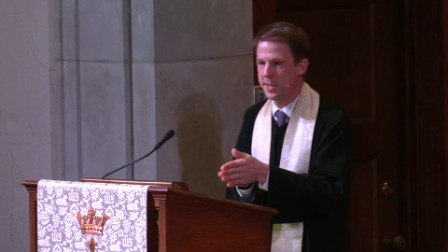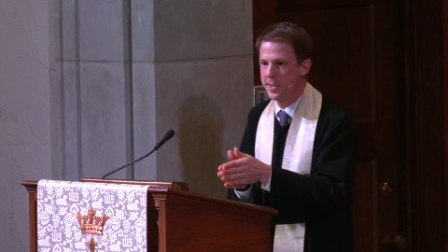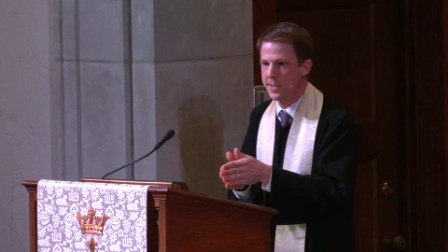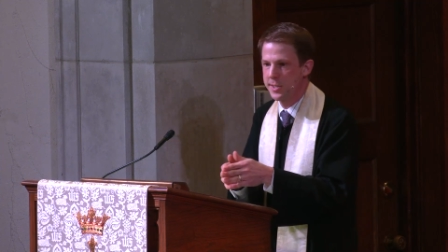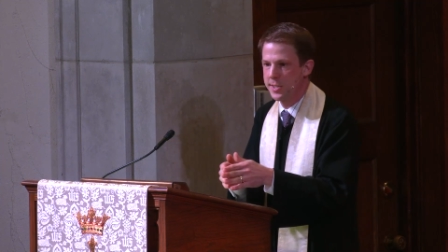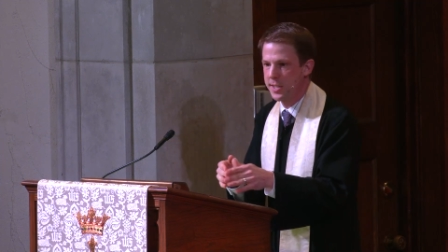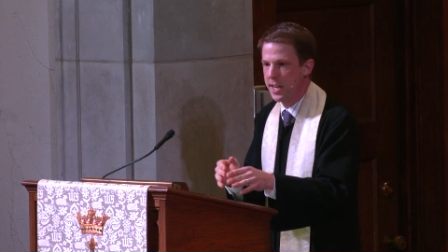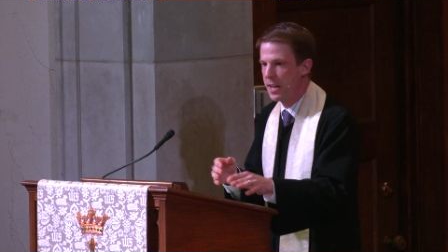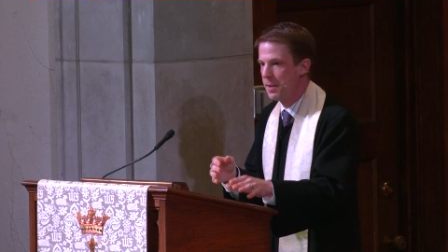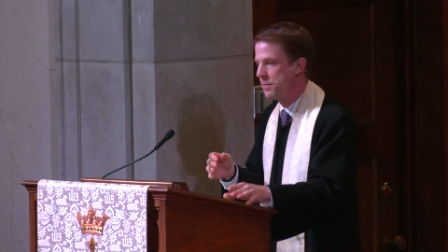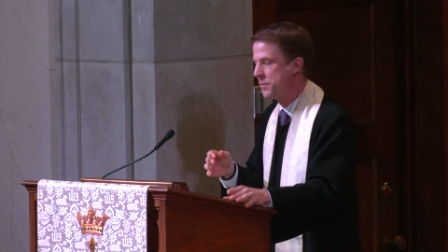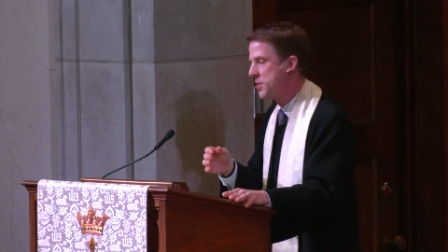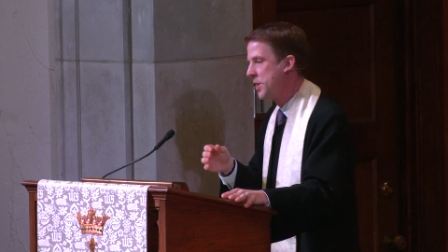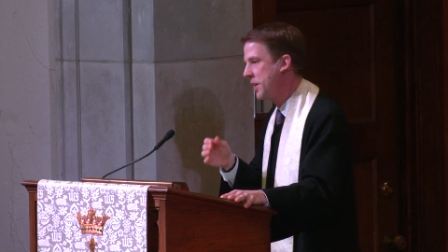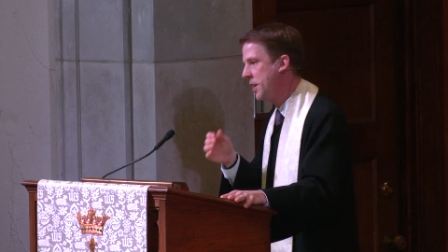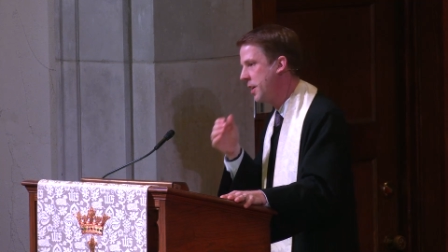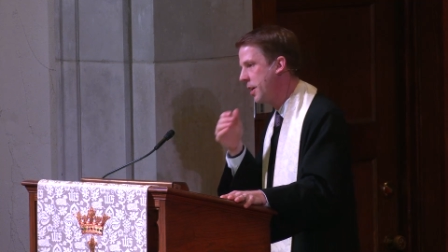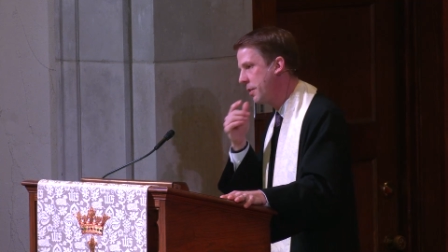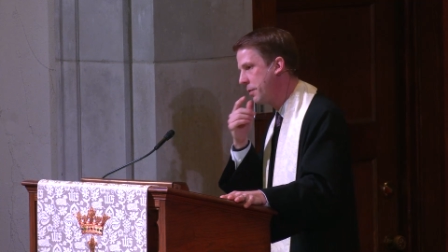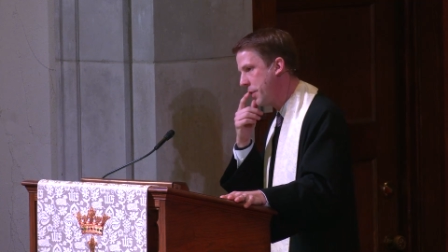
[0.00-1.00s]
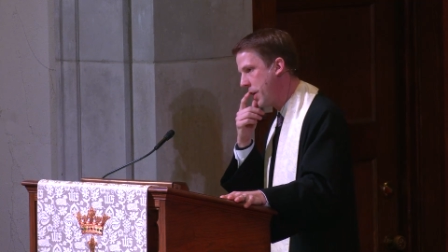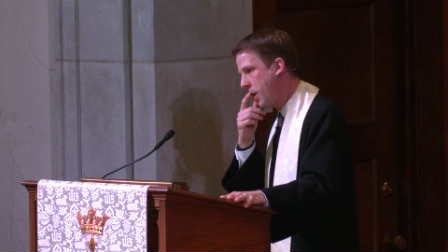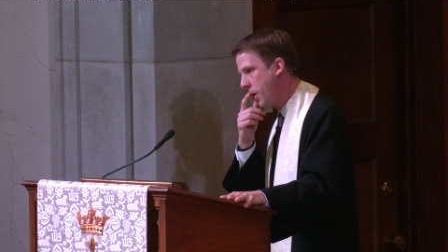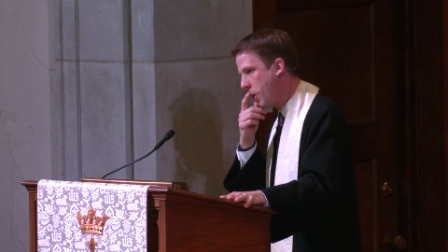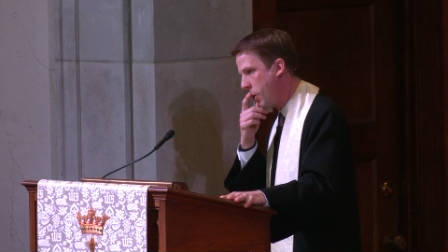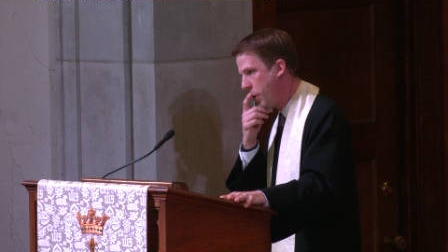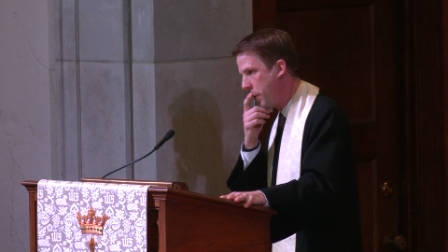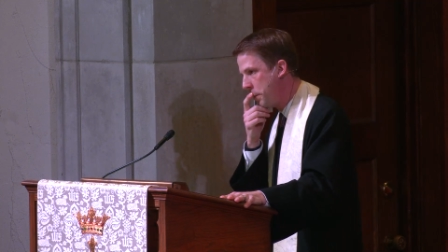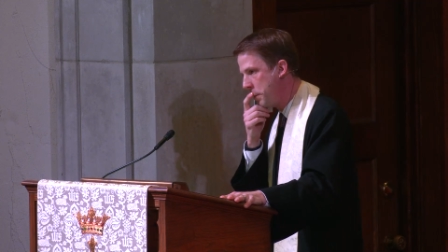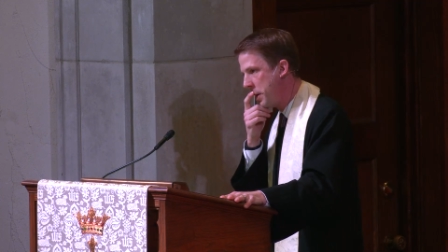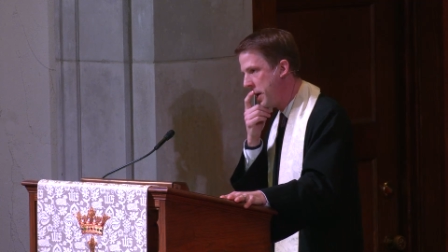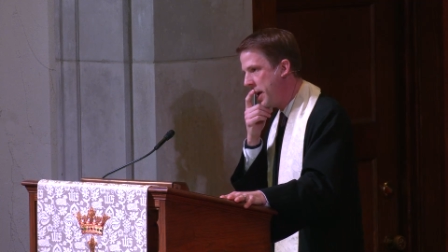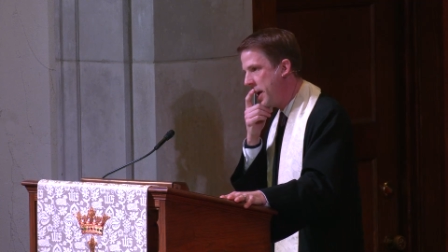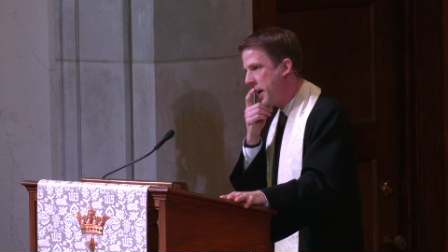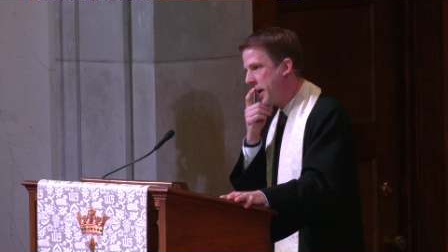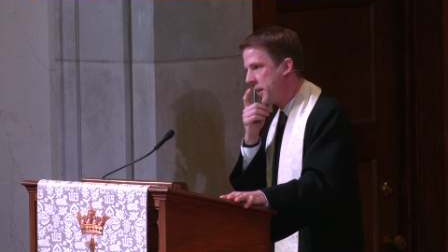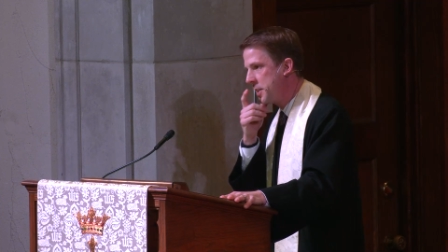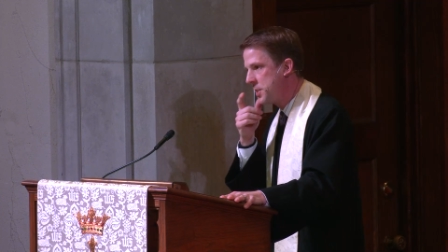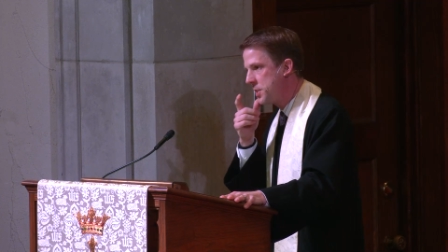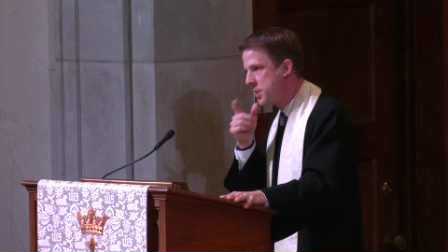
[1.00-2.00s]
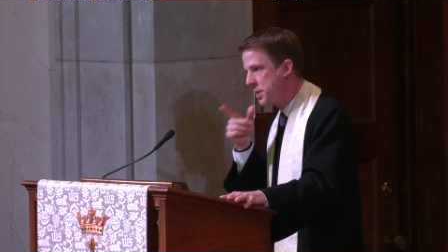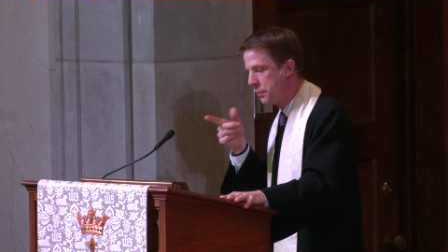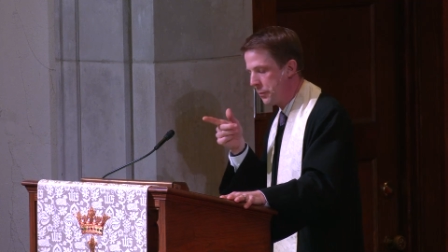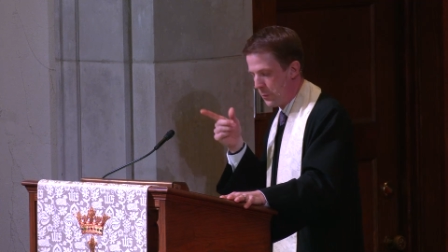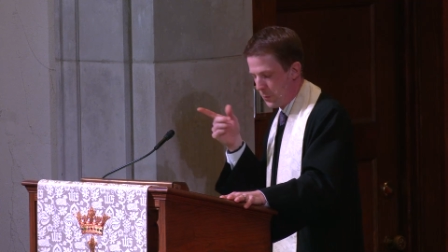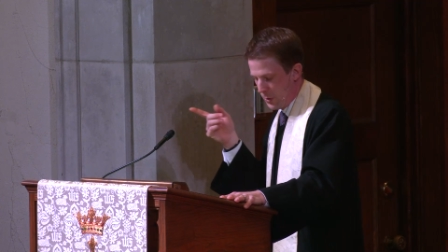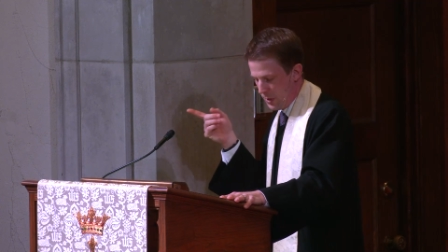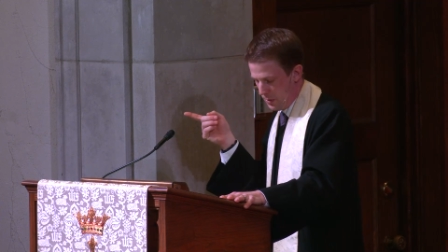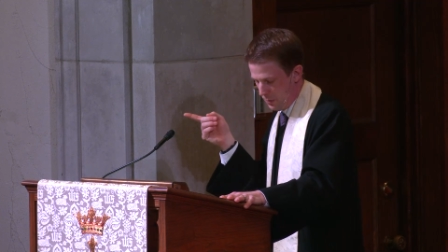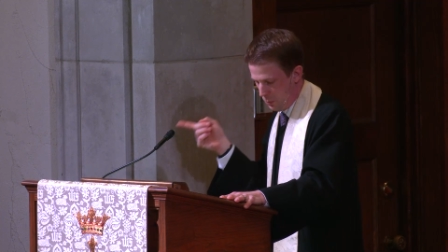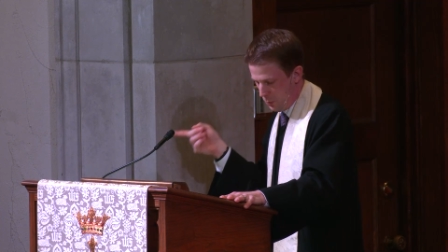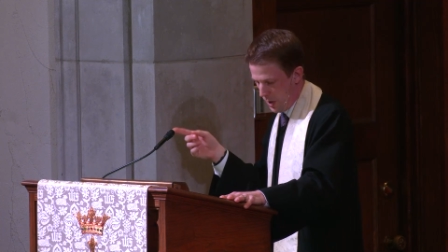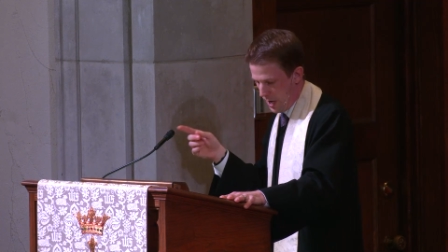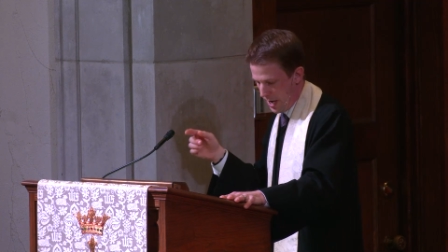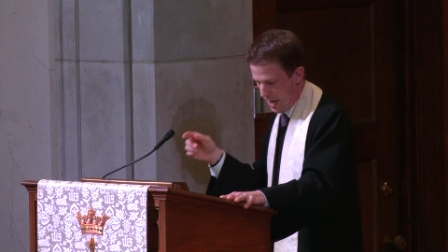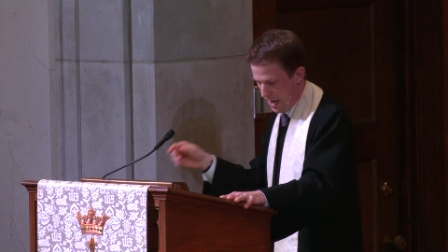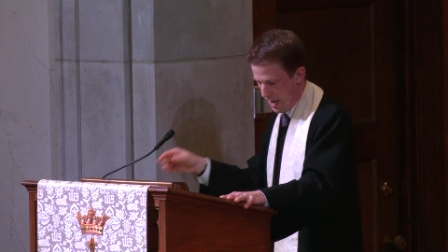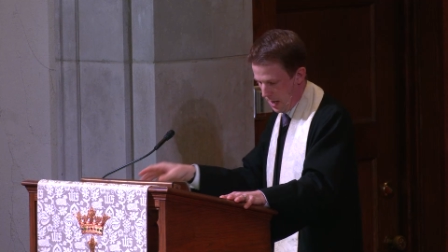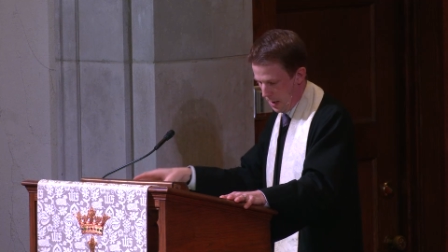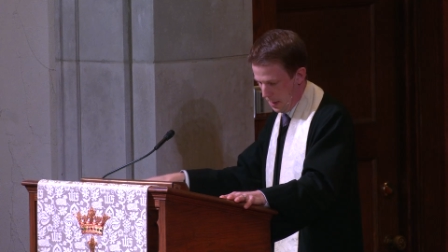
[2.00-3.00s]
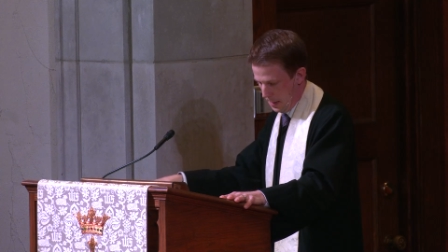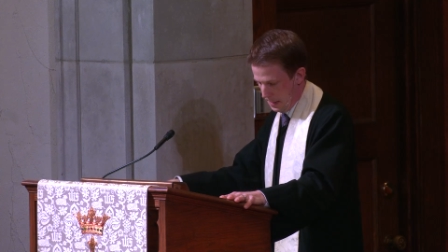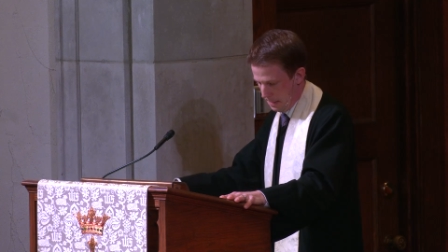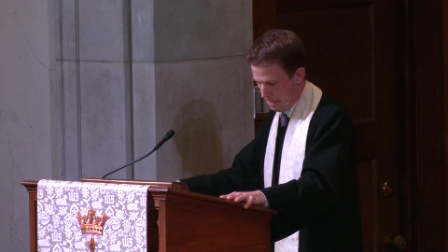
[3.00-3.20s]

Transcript: the safety of home, a different way.